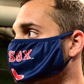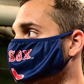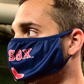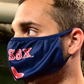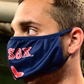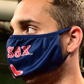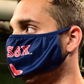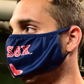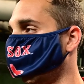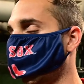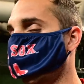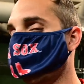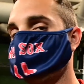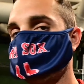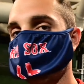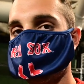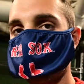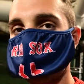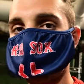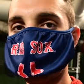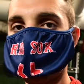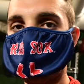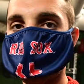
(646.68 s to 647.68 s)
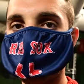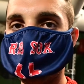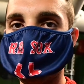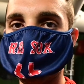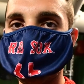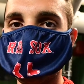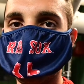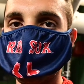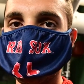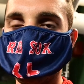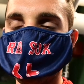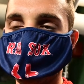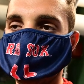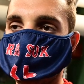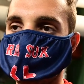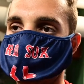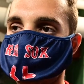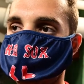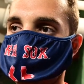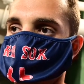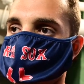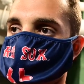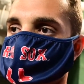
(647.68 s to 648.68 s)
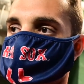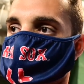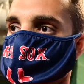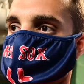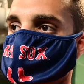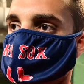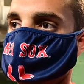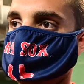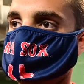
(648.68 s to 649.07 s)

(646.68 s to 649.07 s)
shooting, doing my thing,